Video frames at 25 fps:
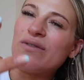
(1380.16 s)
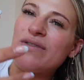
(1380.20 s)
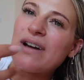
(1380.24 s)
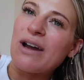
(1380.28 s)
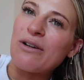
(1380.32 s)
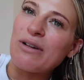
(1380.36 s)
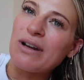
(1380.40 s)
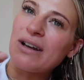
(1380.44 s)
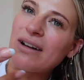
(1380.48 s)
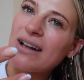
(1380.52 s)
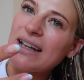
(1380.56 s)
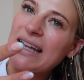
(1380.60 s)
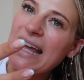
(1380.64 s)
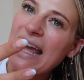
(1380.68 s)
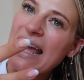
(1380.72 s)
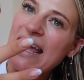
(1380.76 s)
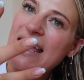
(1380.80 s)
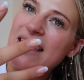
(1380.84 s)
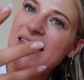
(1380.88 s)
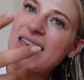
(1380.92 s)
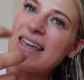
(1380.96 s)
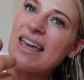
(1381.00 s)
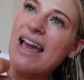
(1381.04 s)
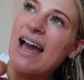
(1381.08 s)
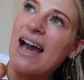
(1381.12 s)
very like
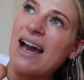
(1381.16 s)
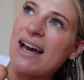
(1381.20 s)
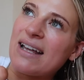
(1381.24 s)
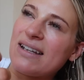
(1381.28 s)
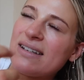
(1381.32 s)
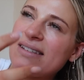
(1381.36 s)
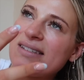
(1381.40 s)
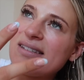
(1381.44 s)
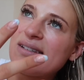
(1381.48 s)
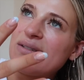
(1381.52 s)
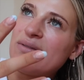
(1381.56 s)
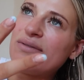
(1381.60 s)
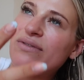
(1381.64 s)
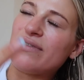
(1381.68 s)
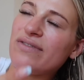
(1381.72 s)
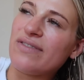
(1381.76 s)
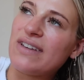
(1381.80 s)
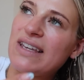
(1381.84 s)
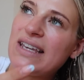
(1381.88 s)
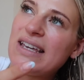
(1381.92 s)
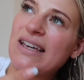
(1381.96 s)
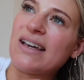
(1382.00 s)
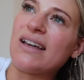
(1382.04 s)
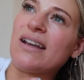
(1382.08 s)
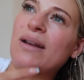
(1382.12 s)
achy hands and
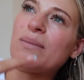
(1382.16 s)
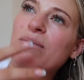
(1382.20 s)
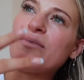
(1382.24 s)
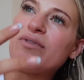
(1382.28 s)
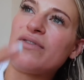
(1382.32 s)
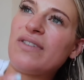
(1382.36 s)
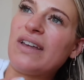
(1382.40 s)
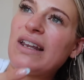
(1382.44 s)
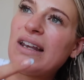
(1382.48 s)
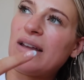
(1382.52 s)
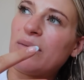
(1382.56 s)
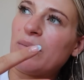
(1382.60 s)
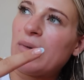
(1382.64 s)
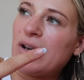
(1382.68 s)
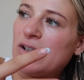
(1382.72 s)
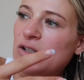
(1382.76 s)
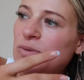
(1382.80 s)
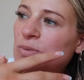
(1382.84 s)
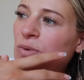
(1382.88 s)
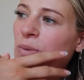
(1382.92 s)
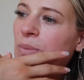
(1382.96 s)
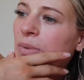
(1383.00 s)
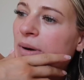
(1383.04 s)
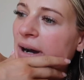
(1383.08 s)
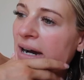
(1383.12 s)
feet, and I'm feeling
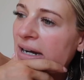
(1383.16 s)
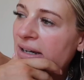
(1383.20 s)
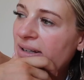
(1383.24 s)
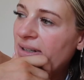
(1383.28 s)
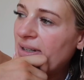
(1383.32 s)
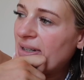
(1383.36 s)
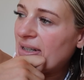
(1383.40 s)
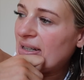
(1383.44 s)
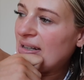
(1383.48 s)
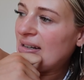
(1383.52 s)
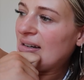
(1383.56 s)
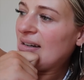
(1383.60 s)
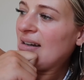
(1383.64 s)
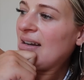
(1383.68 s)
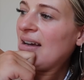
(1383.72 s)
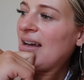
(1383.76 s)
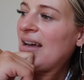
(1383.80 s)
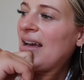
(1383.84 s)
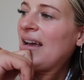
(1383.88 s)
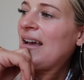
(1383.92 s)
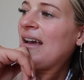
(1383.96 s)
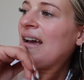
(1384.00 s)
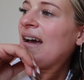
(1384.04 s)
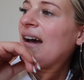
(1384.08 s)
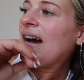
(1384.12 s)
much more pregnant.
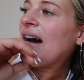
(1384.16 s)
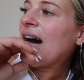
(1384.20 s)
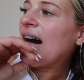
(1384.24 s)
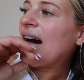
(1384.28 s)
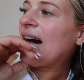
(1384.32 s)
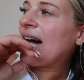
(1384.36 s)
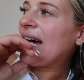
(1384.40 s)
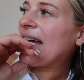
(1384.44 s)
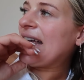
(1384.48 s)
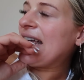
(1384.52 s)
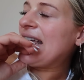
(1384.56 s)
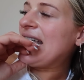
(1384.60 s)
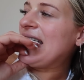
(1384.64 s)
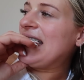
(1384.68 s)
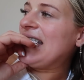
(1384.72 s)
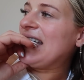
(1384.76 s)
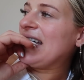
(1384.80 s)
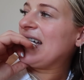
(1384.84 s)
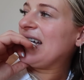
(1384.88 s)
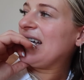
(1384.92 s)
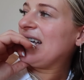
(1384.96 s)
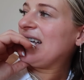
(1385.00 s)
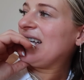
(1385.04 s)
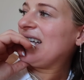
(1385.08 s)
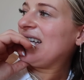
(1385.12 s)

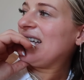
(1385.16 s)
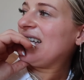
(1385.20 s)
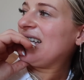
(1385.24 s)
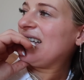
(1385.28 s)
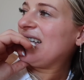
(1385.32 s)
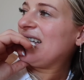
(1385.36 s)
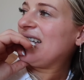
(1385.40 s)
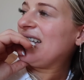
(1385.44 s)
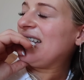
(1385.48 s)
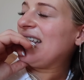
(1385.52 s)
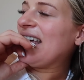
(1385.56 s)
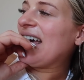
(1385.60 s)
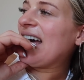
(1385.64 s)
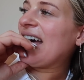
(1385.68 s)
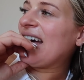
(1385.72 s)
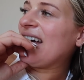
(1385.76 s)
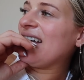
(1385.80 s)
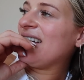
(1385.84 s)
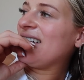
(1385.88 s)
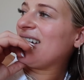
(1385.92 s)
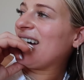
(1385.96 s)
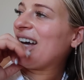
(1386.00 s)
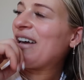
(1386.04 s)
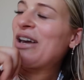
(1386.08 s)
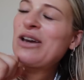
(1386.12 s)
I... Yeah,
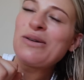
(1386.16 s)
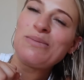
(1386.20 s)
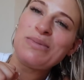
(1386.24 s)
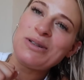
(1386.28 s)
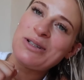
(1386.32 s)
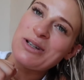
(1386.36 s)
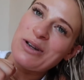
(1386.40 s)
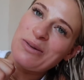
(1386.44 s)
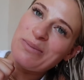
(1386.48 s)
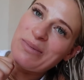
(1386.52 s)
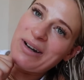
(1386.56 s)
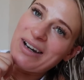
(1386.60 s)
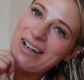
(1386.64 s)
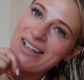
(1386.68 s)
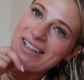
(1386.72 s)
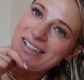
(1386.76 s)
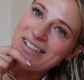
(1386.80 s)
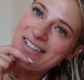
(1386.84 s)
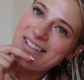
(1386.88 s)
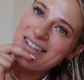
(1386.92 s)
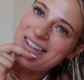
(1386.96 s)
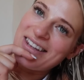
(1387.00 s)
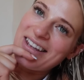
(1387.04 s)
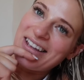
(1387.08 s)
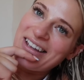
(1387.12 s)
I hope you don't
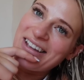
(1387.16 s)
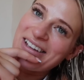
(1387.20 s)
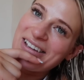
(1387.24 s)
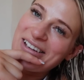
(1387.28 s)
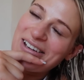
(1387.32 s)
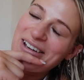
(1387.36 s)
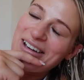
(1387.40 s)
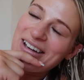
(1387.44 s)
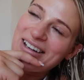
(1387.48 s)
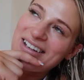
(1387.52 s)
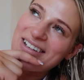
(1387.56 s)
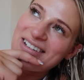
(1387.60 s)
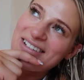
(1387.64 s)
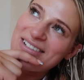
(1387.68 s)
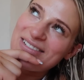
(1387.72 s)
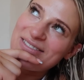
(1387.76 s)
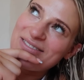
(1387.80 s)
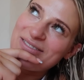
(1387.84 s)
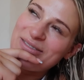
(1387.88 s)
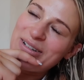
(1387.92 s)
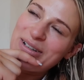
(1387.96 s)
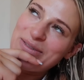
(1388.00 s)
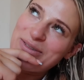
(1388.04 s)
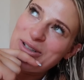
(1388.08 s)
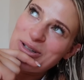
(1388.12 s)
mind that
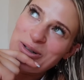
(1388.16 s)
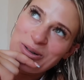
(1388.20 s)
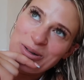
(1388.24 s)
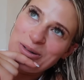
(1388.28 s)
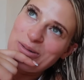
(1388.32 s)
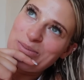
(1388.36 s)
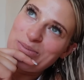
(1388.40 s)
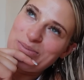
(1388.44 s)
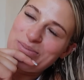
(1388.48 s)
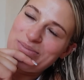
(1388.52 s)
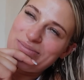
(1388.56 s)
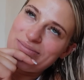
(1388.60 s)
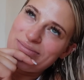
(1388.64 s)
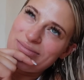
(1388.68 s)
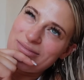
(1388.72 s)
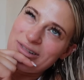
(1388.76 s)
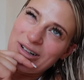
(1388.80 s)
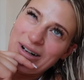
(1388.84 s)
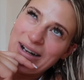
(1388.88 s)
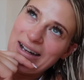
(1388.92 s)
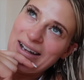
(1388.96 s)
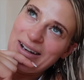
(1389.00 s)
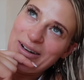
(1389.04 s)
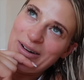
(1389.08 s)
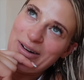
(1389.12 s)
we've talked
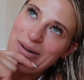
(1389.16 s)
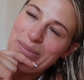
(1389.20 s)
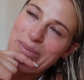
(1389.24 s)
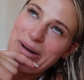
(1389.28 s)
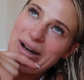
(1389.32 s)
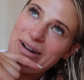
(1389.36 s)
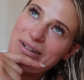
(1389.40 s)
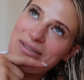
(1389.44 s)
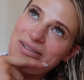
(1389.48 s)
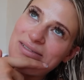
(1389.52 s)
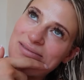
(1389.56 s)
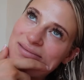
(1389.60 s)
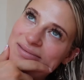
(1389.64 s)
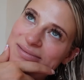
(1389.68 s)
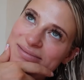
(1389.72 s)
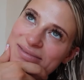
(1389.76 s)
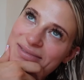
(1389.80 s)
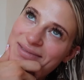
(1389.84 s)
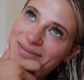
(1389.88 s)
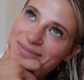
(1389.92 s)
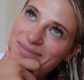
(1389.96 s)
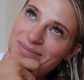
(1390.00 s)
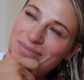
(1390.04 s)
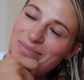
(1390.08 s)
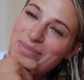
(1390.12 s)
quite a lot about
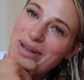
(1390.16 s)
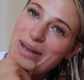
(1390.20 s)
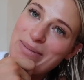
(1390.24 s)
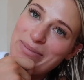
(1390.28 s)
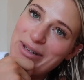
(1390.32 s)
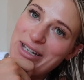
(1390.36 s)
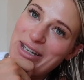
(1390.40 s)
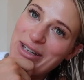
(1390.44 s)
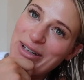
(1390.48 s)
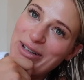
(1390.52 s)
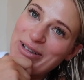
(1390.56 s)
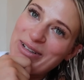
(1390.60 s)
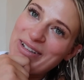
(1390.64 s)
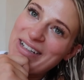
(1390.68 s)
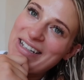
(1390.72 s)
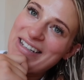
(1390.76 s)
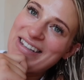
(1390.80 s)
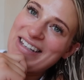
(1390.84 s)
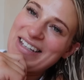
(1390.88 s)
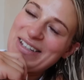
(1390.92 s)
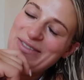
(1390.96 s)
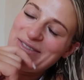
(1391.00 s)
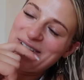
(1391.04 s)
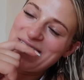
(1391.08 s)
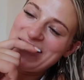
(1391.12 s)
baby girl in
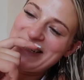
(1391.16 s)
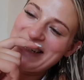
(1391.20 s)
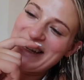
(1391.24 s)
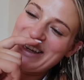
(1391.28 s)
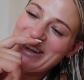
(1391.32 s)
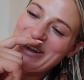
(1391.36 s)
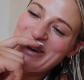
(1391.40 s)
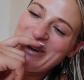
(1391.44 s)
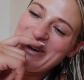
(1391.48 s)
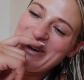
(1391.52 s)
this video.